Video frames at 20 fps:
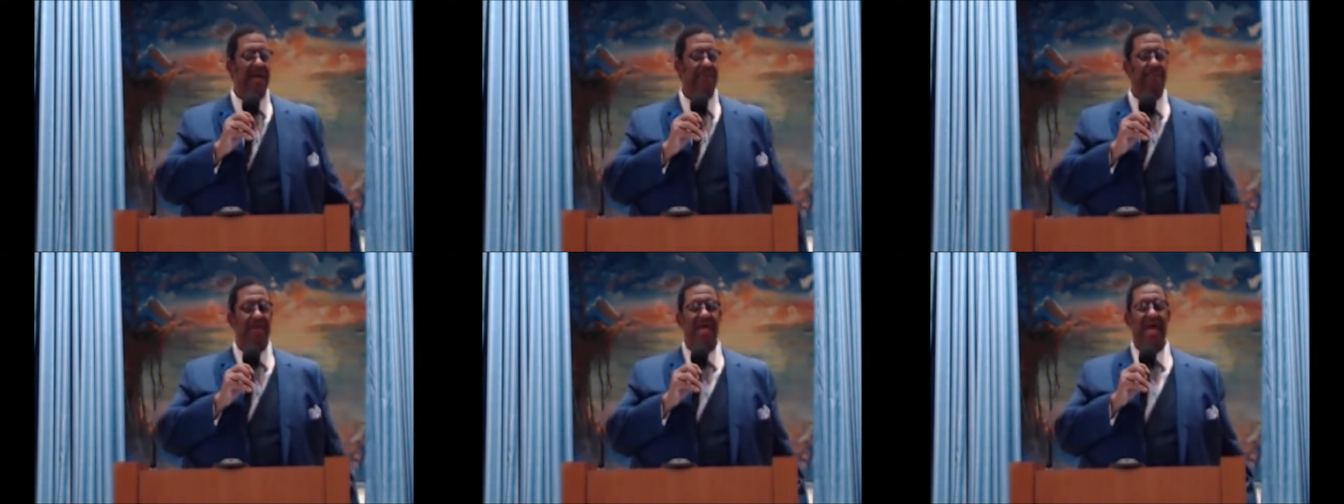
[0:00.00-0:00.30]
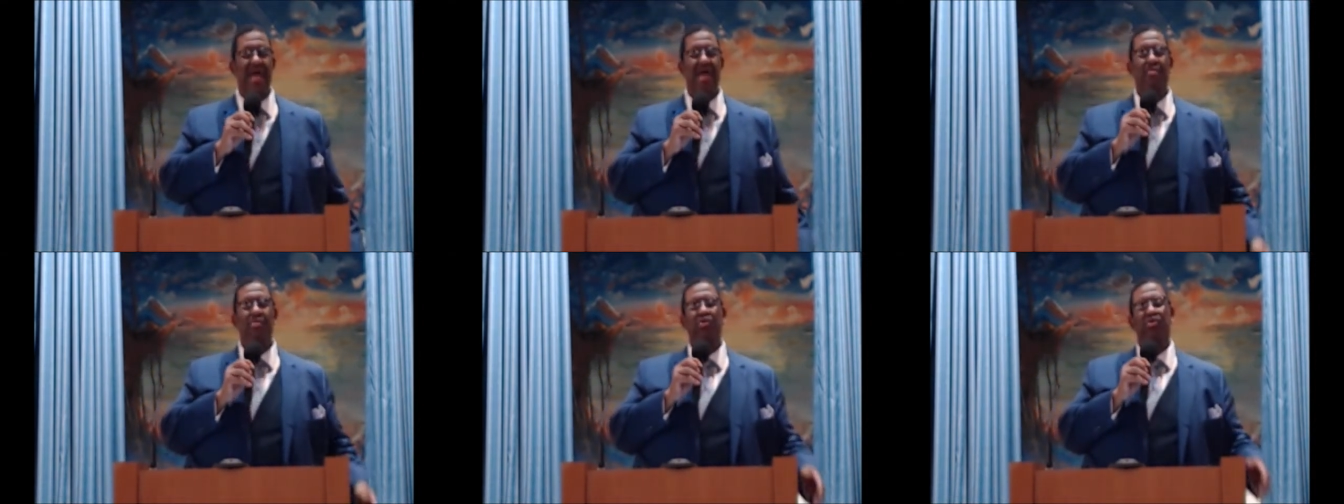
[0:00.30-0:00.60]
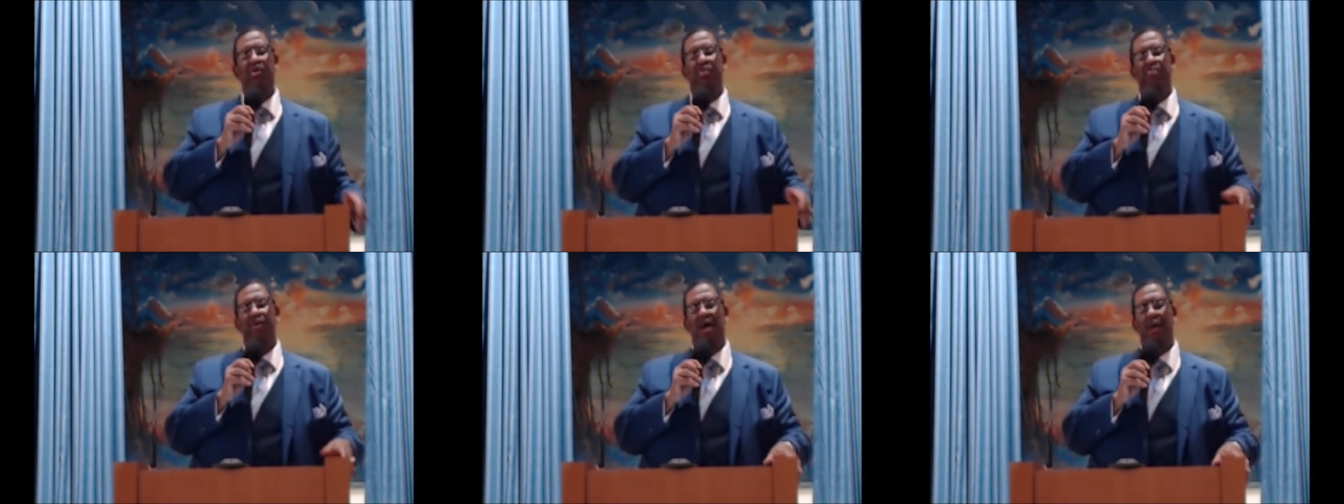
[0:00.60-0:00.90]
and be able
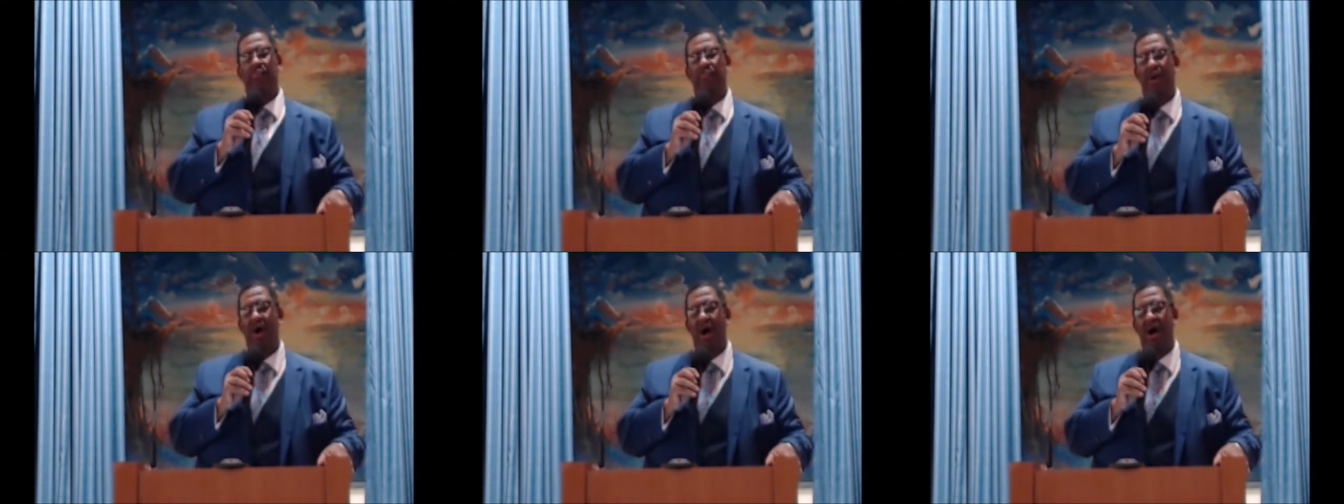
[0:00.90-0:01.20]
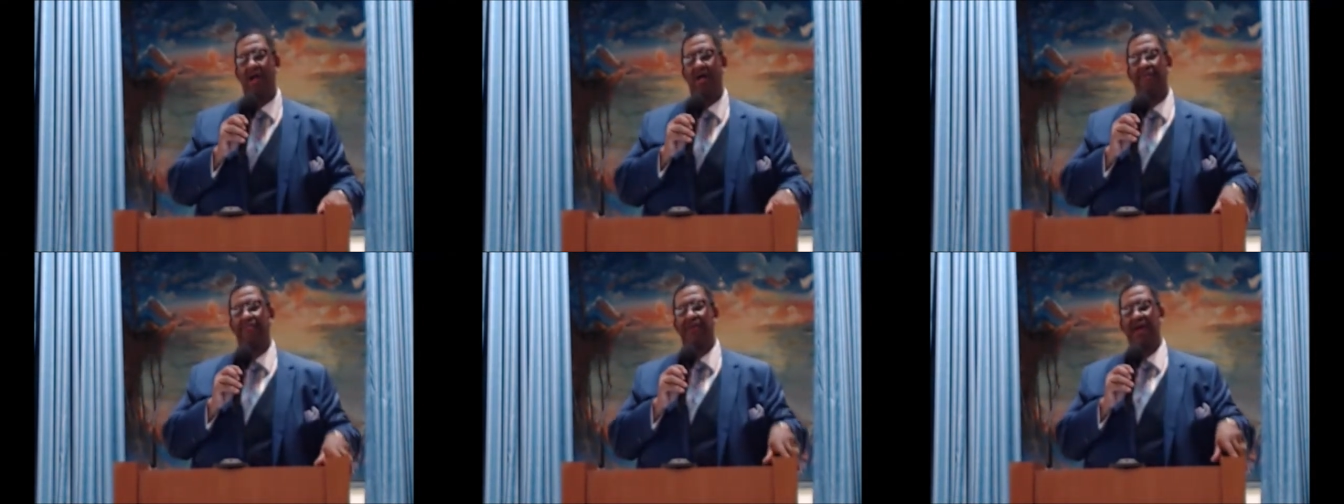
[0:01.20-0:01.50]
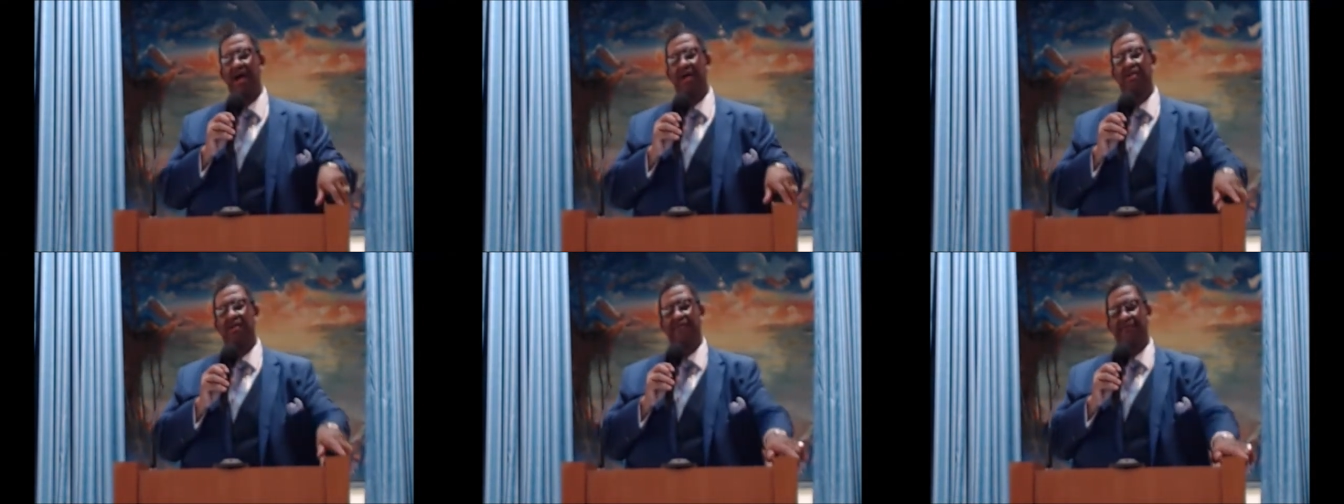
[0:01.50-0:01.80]
to be a part of
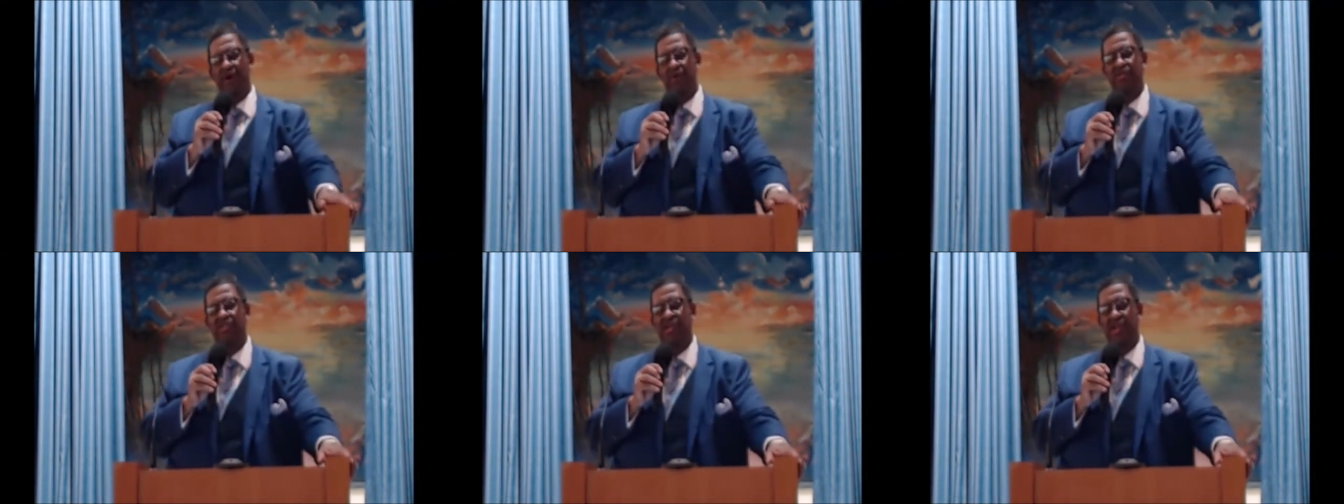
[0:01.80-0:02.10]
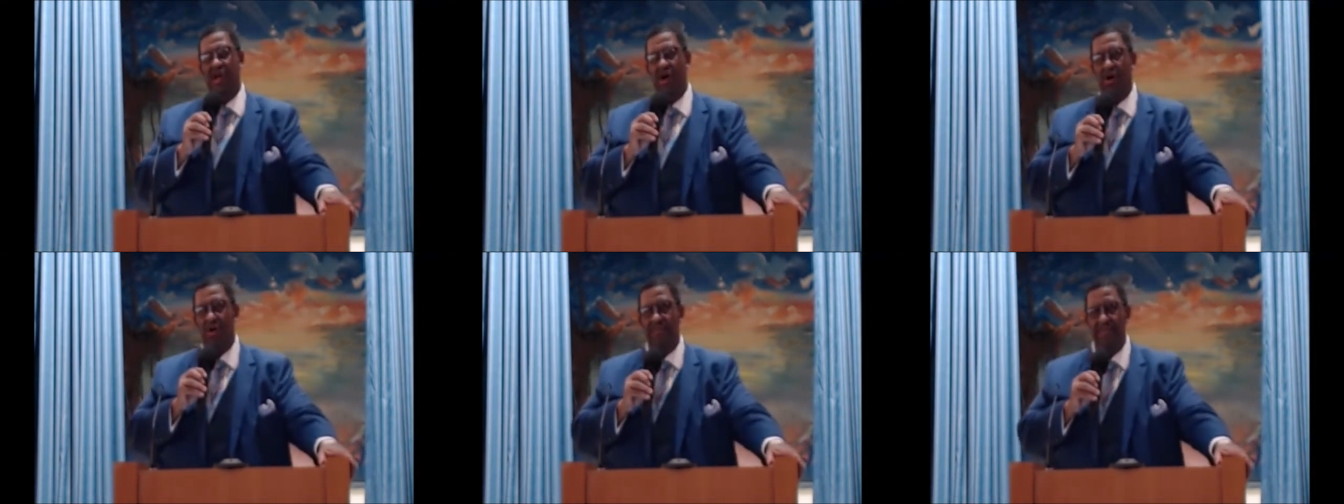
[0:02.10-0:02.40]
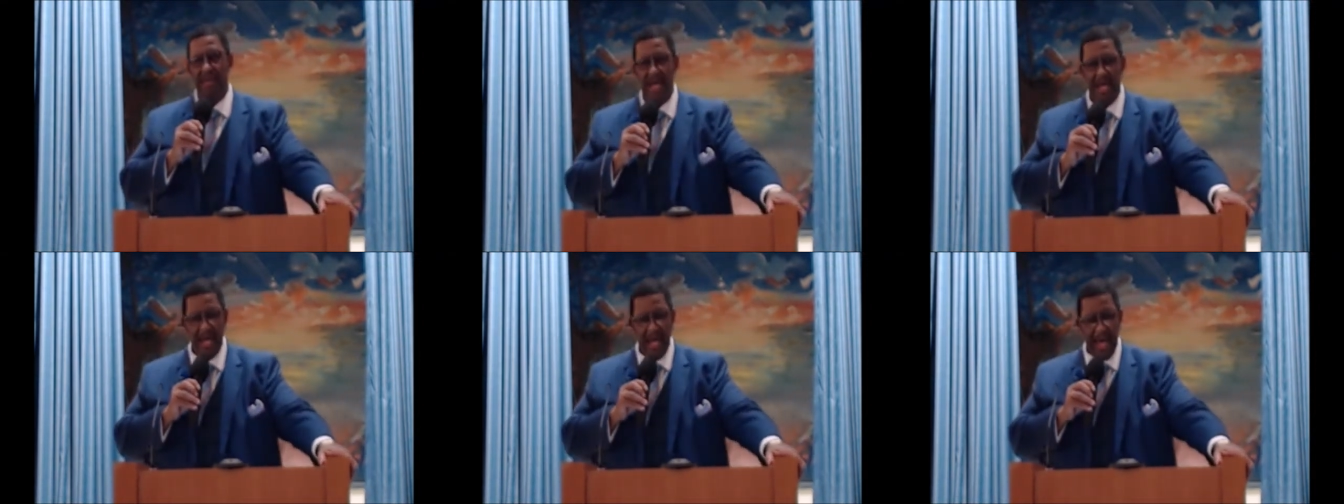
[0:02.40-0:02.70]
their devotional
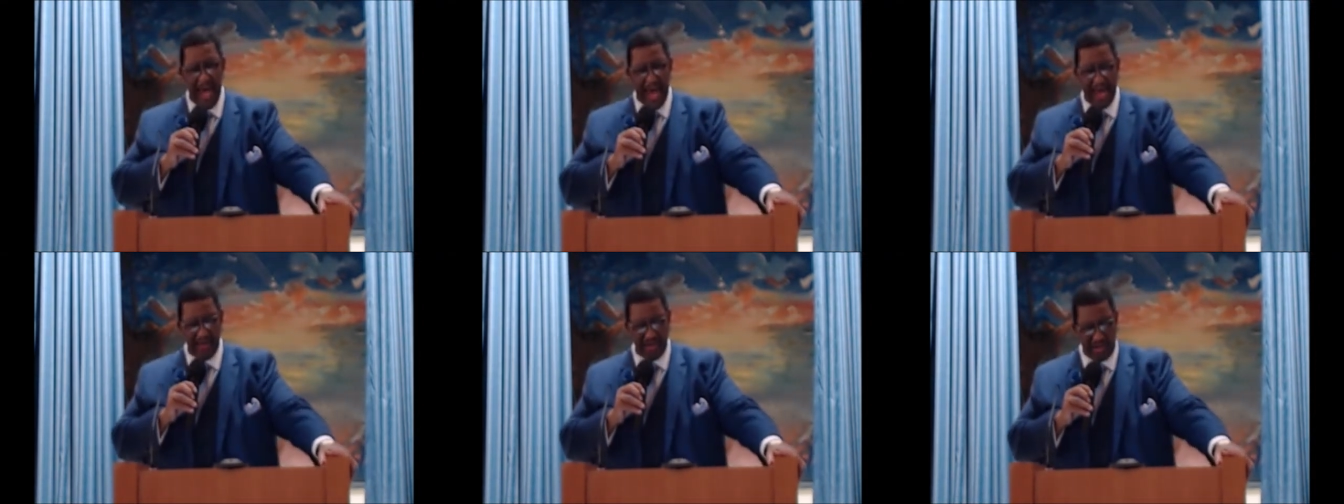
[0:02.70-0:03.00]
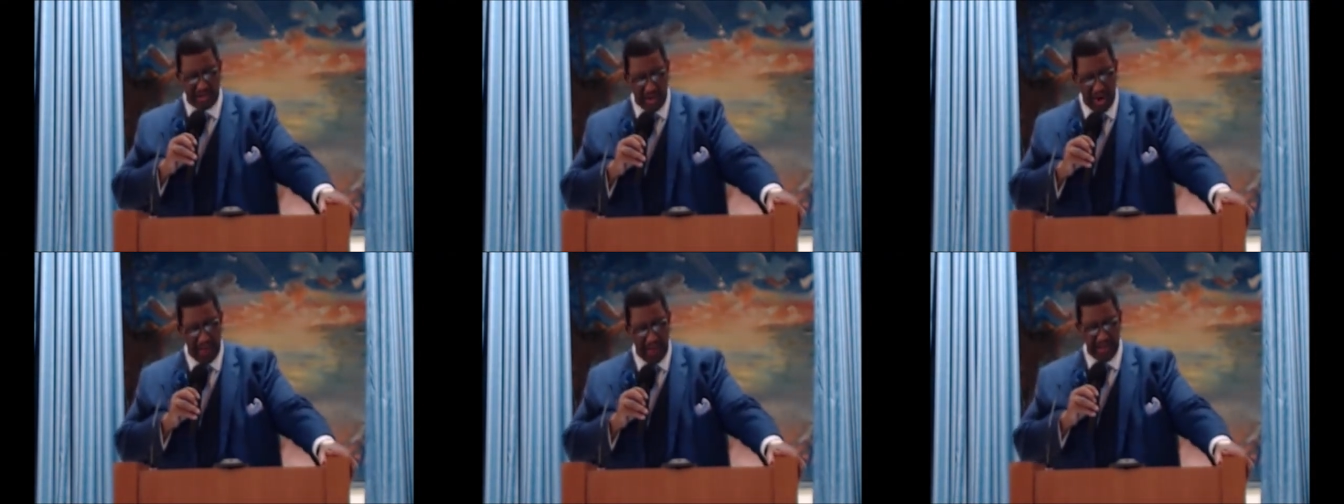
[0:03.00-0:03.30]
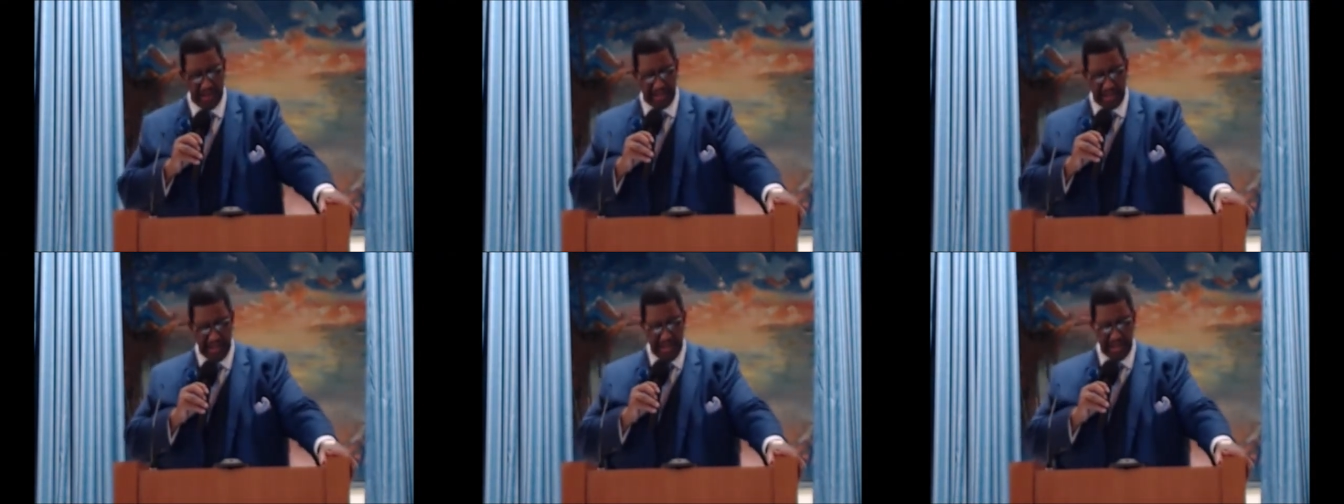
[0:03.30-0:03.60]
and
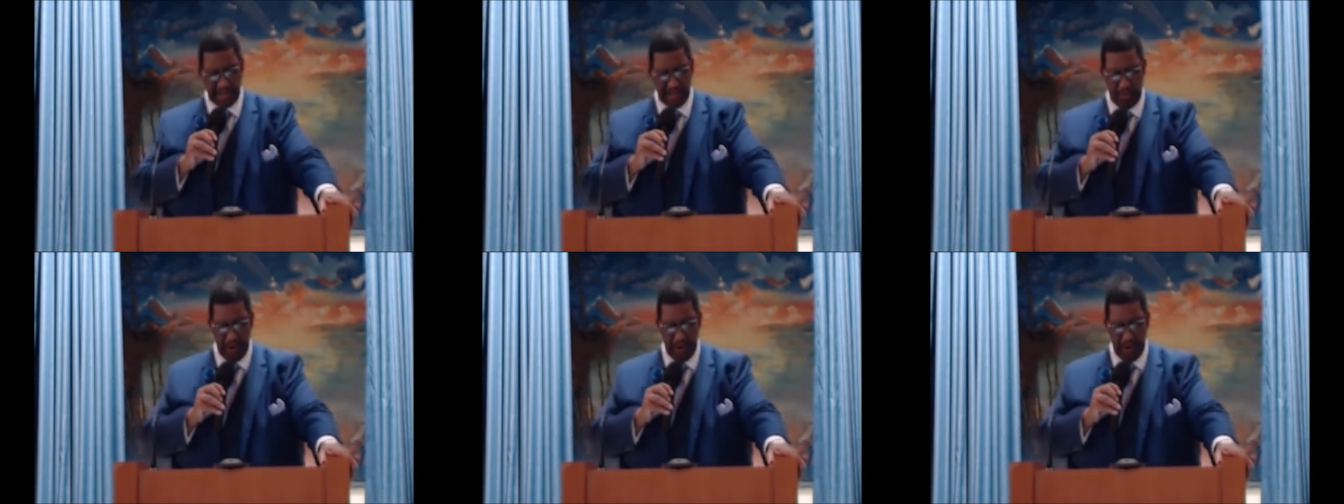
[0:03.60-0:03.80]
services.